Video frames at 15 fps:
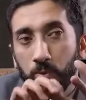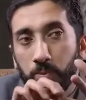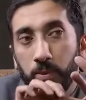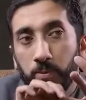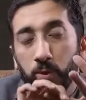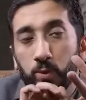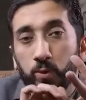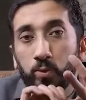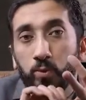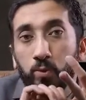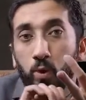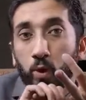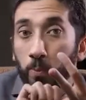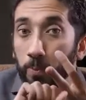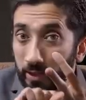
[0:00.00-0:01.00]
people
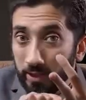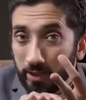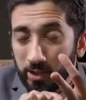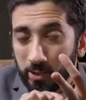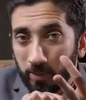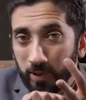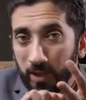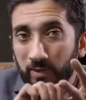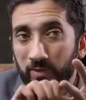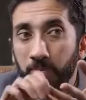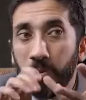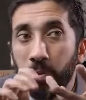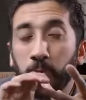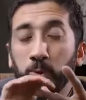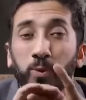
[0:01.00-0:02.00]
who openly disbelieve,
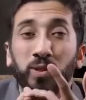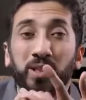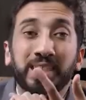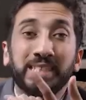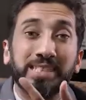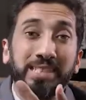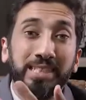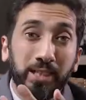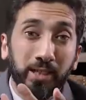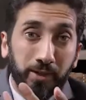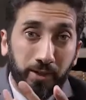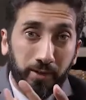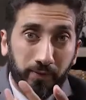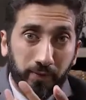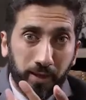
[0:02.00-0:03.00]
and people who conceal
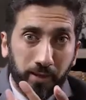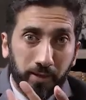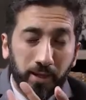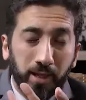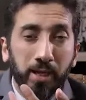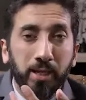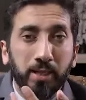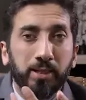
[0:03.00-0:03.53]
their faith.